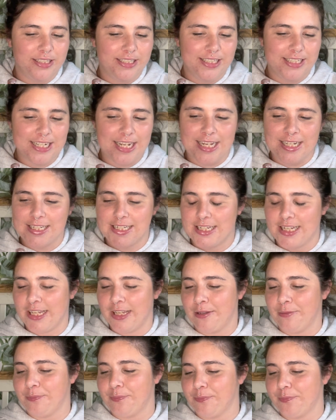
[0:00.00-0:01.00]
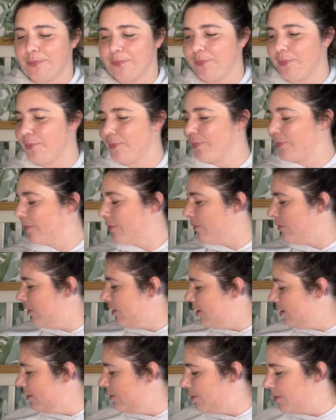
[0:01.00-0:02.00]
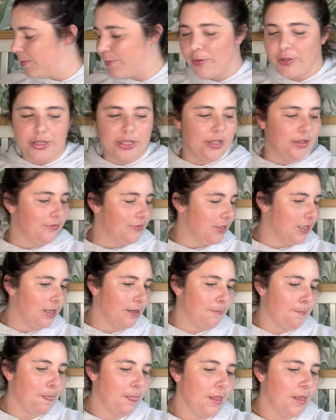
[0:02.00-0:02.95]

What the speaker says: dandy. I'm gonna put that over there.